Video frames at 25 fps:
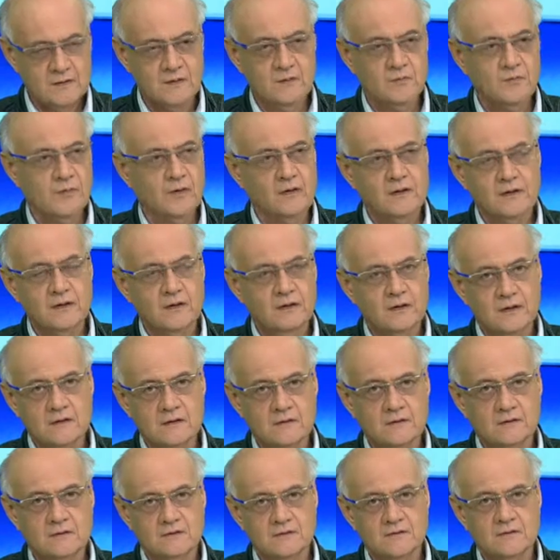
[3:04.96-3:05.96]
important
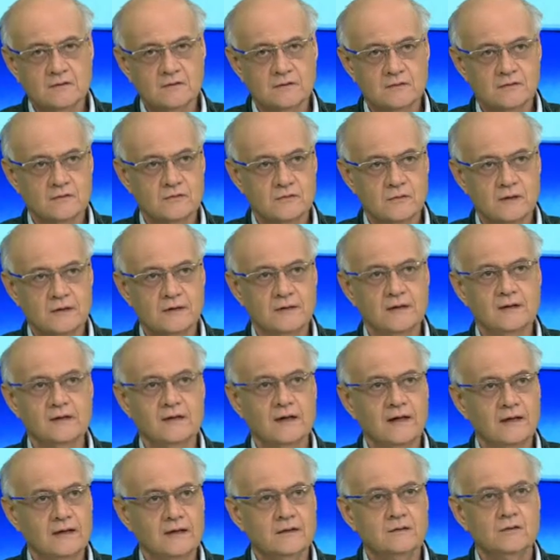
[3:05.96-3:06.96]
and to
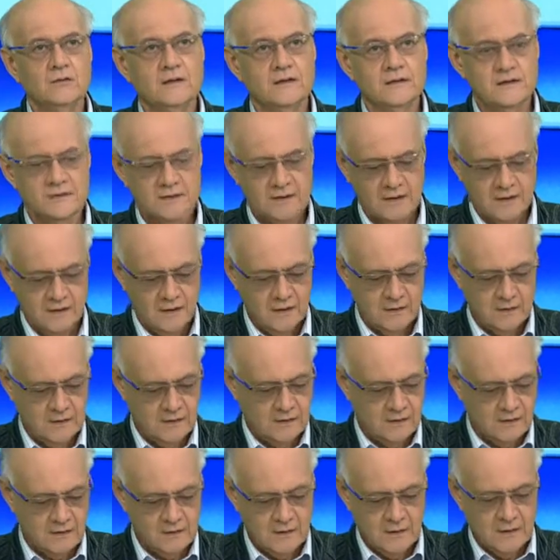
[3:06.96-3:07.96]
underline once
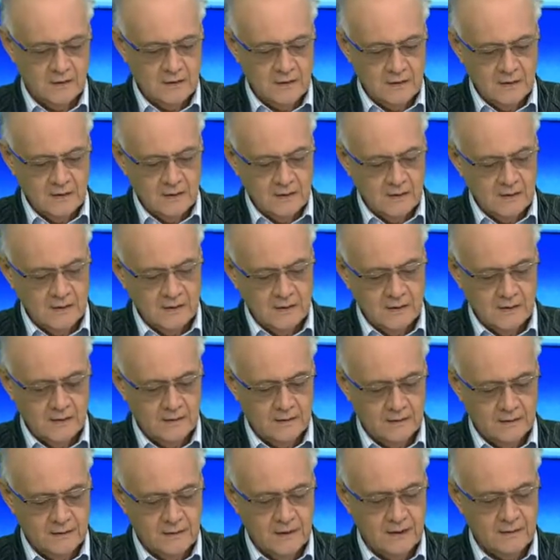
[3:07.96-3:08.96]
again
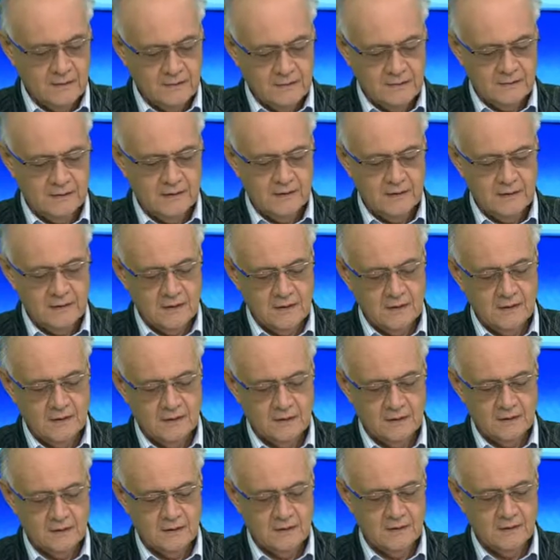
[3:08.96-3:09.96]
that
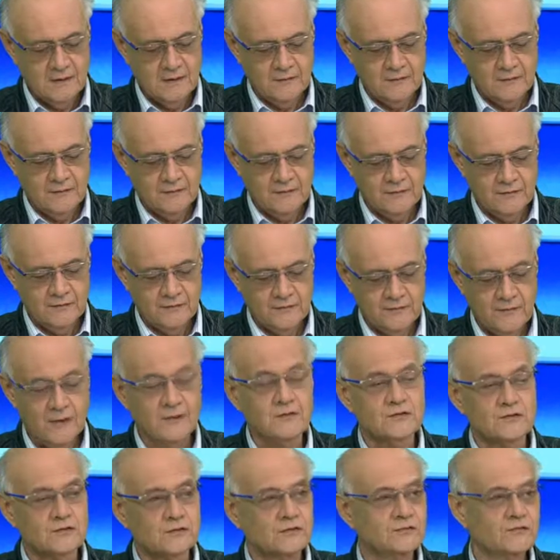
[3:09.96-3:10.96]
the
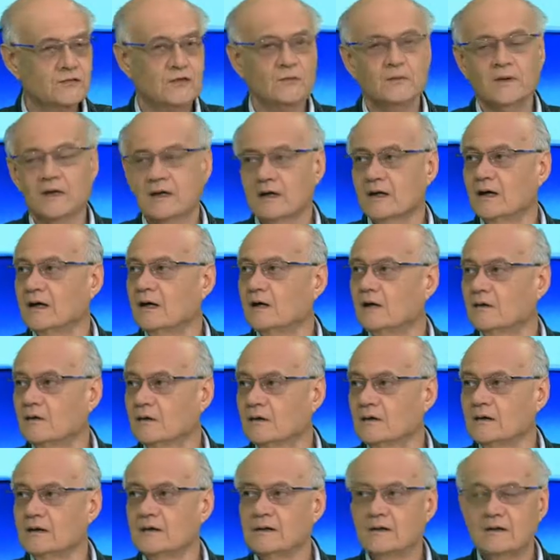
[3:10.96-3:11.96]
function for
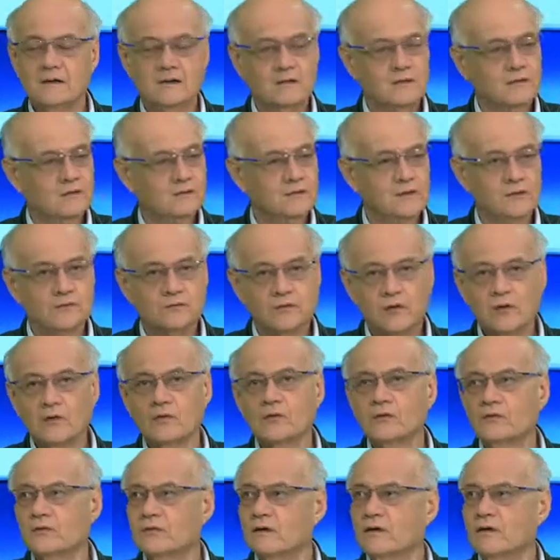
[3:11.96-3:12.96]
Macau, or the
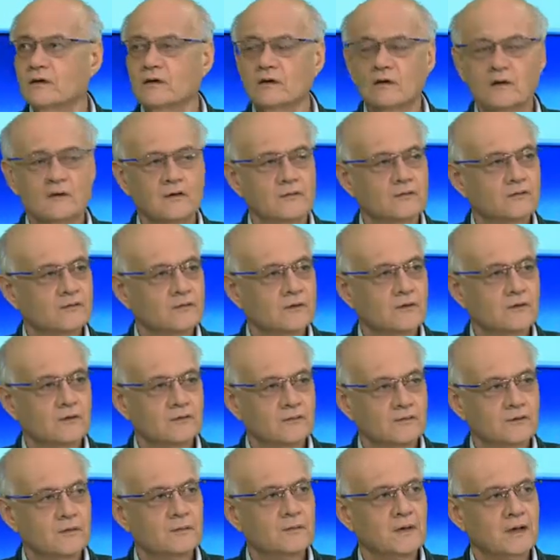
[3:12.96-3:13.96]
role
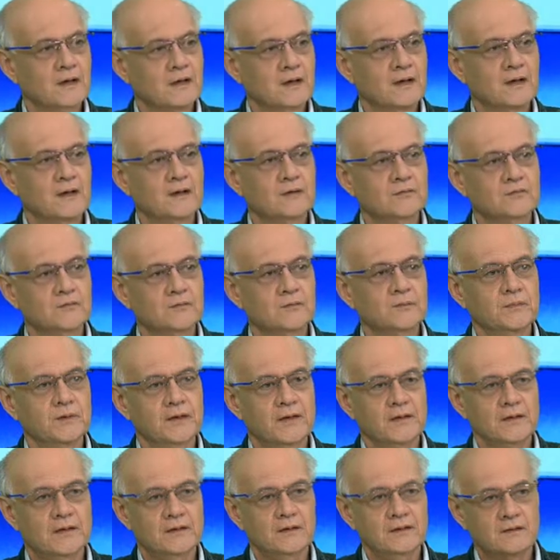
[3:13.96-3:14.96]
for Macau to
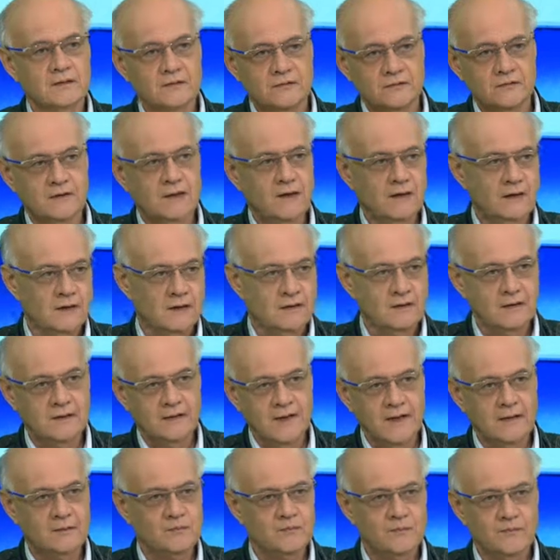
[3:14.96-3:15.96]
play in
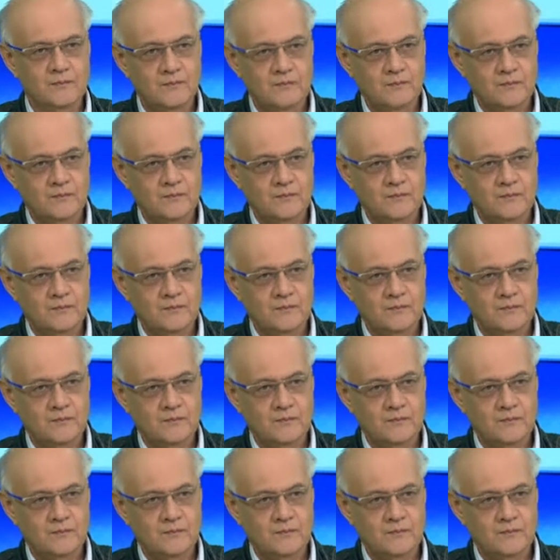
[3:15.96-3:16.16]
that